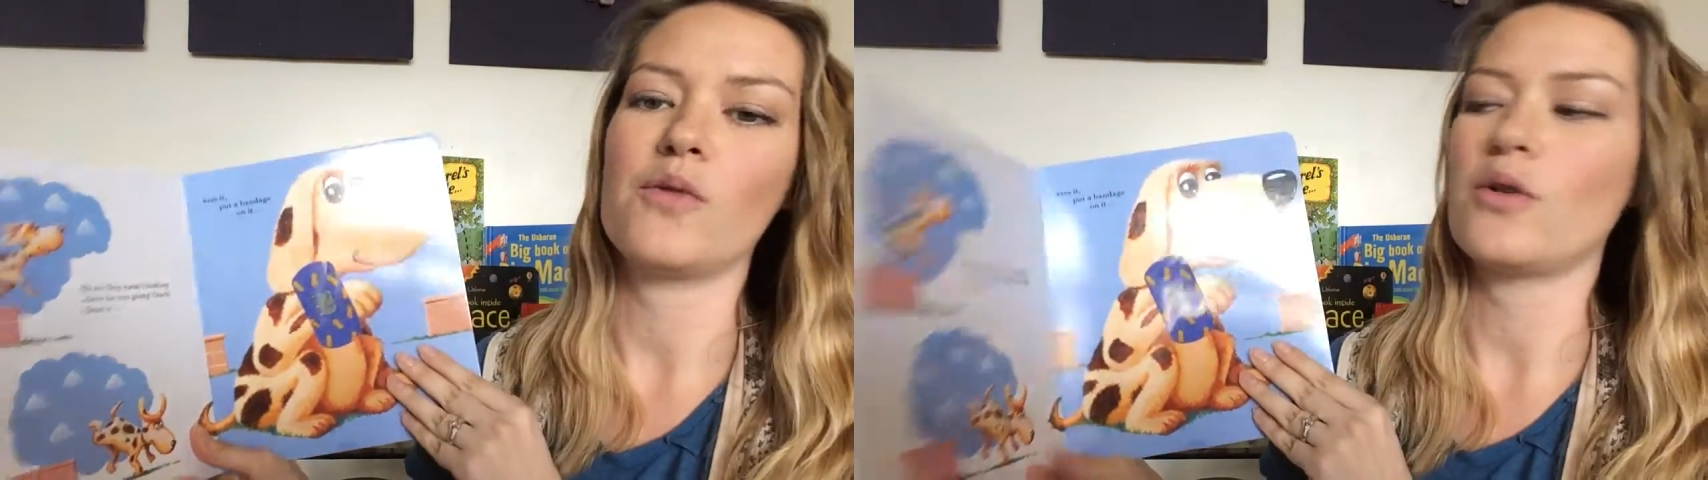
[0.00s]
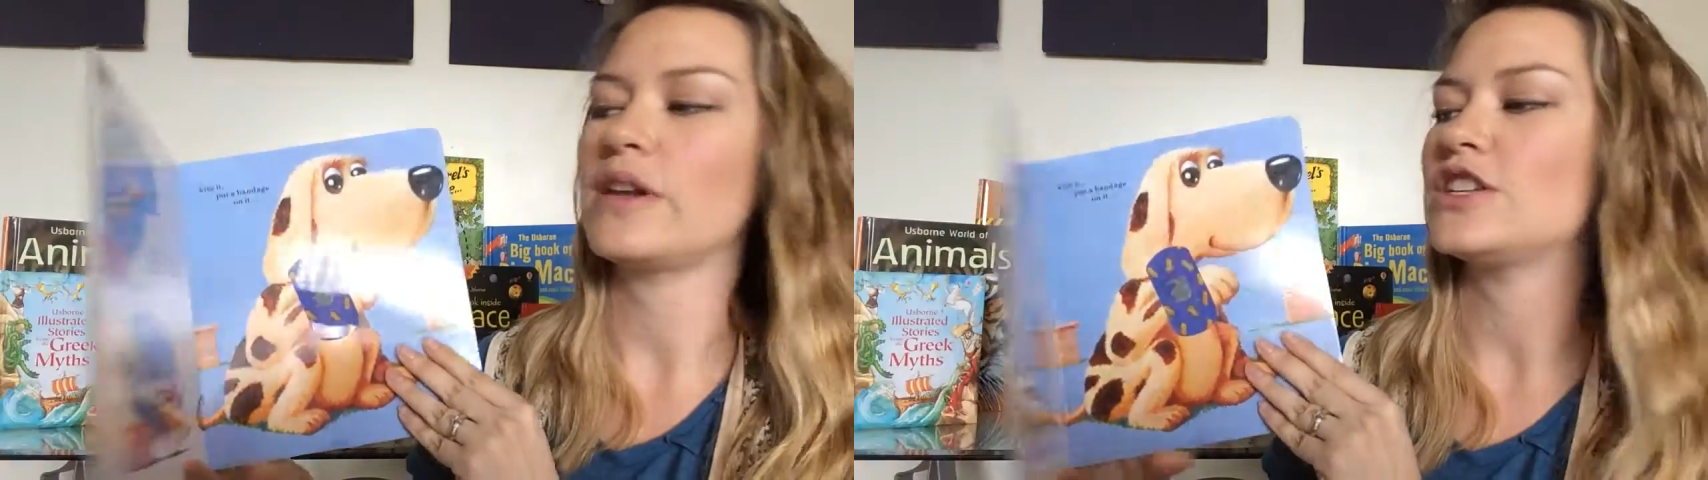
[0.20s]

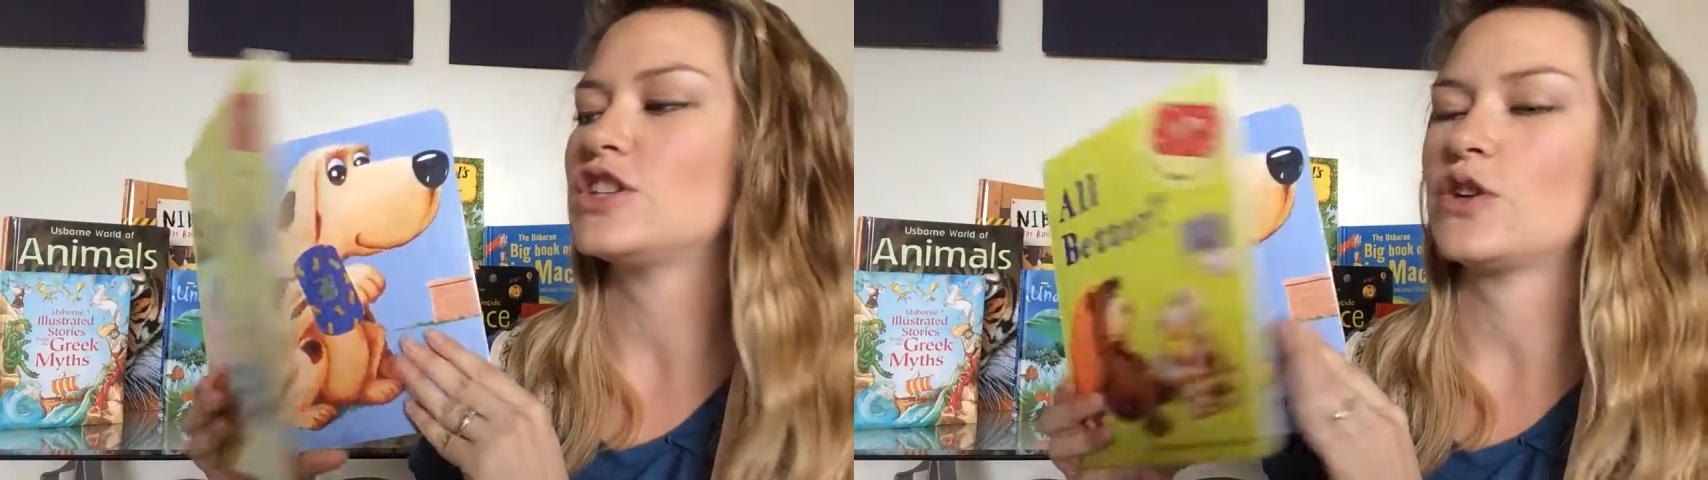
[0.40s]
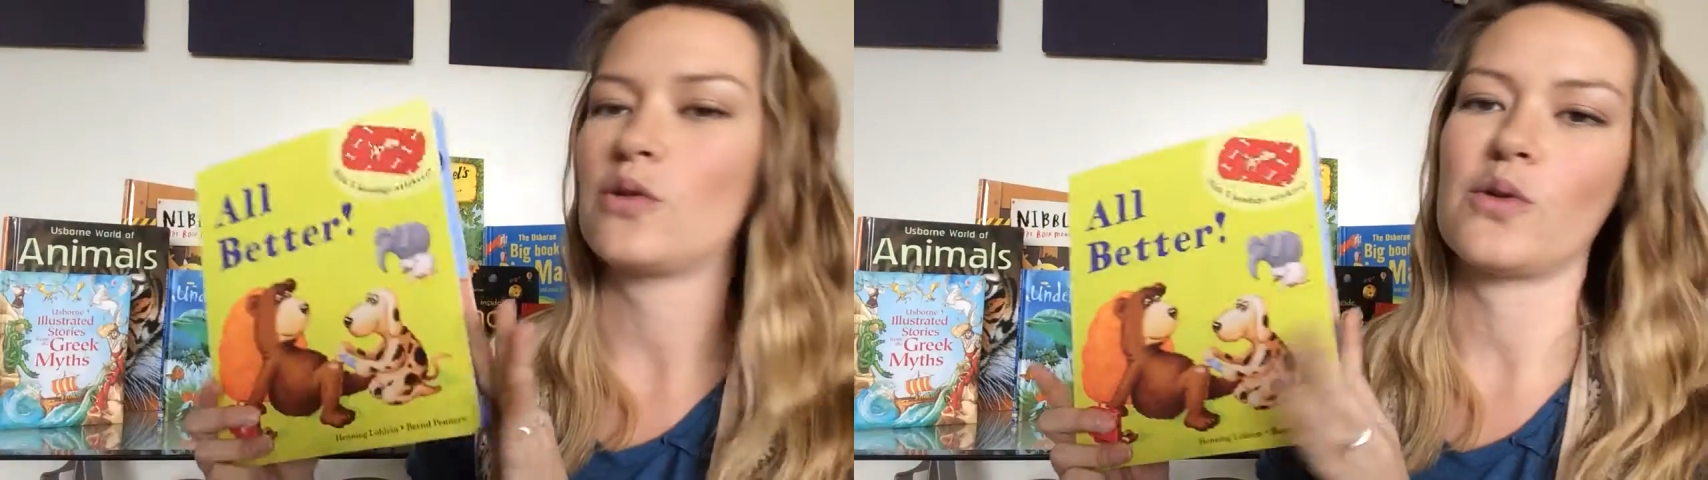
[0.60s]
what we
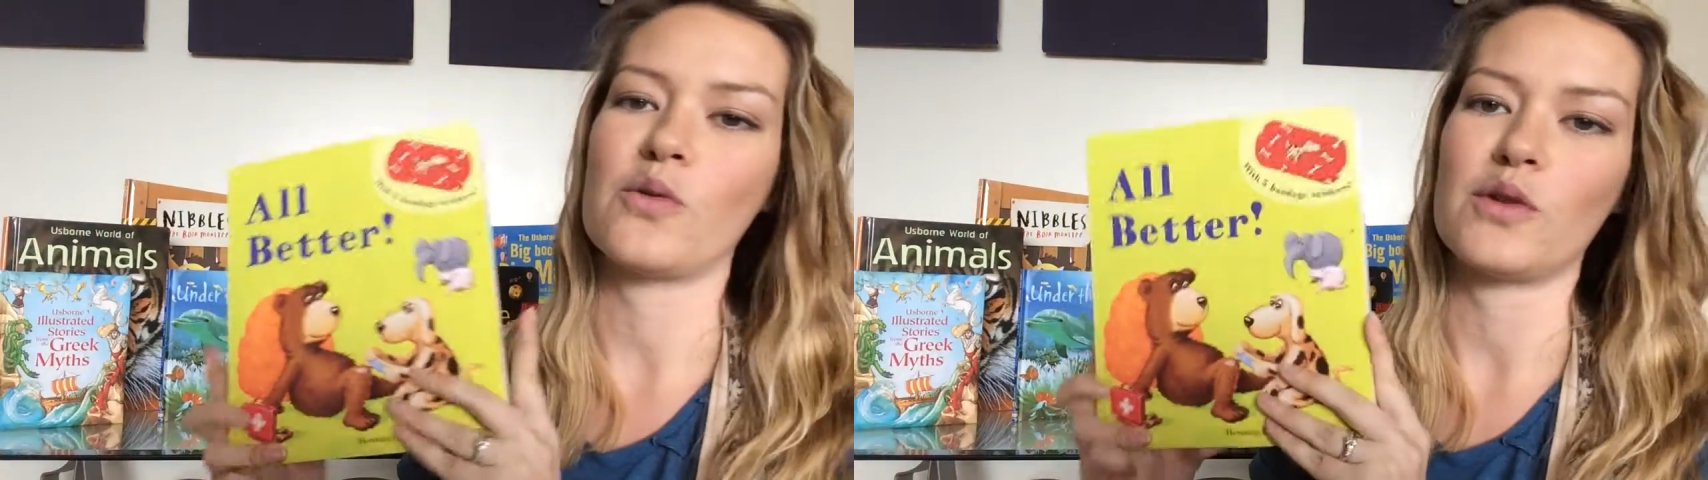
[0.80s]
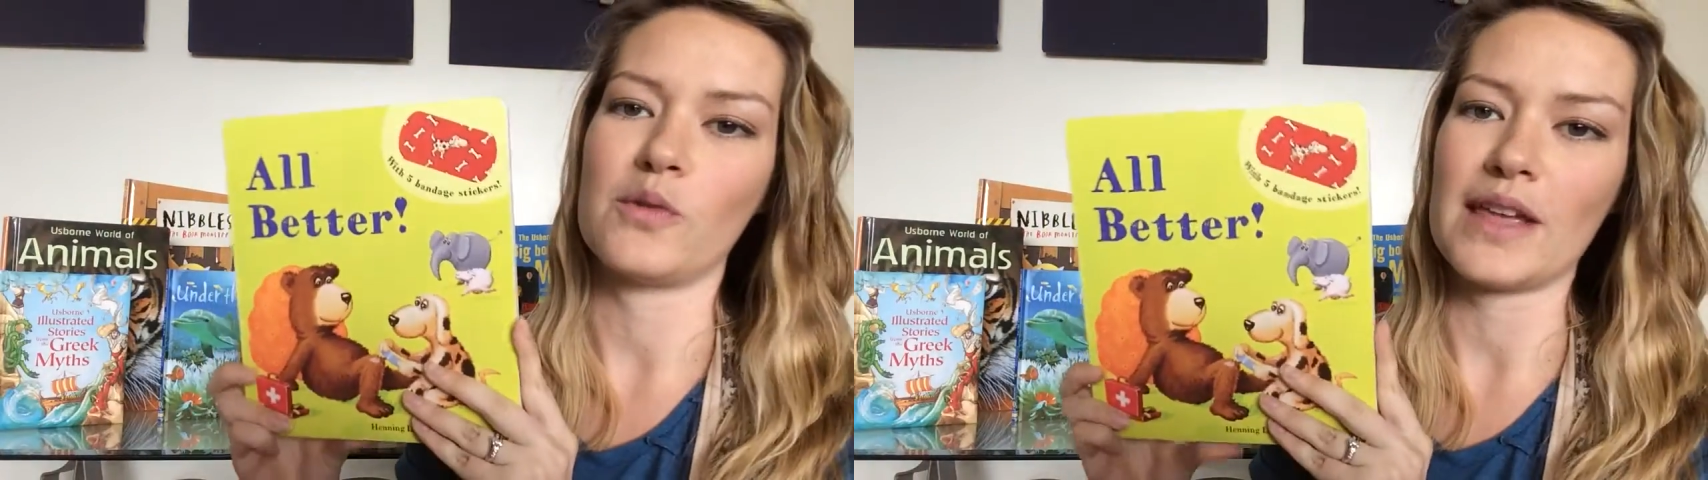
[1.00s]
do
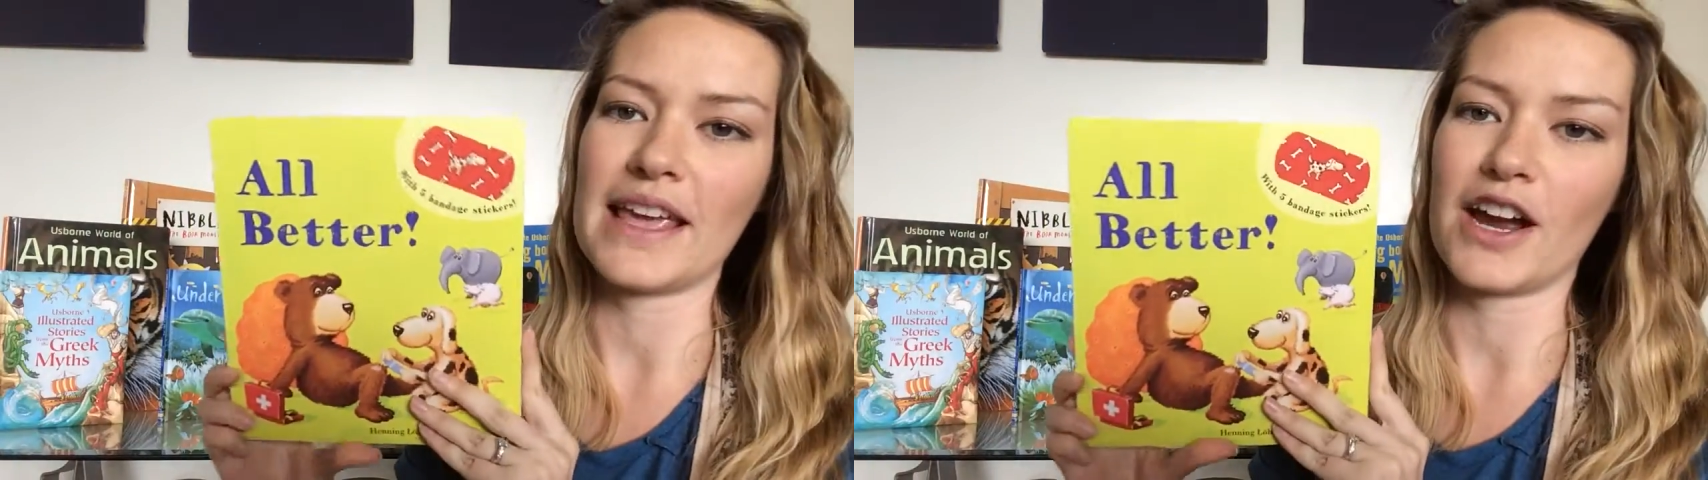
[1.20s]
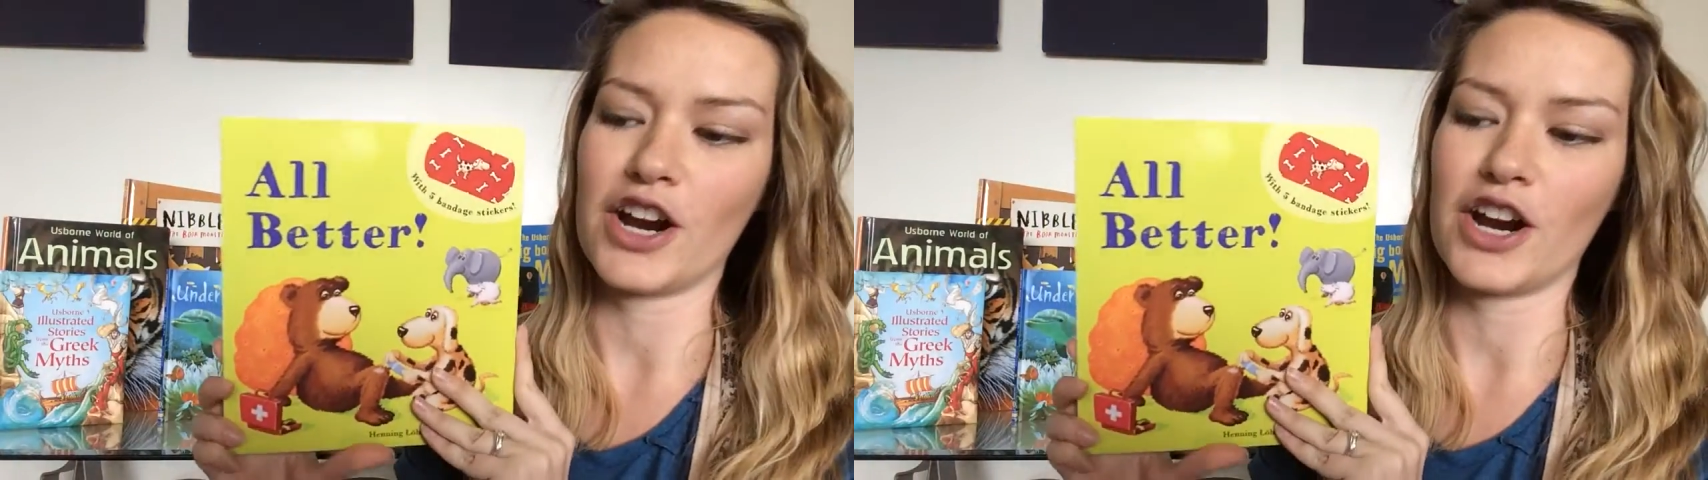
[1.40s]
when we get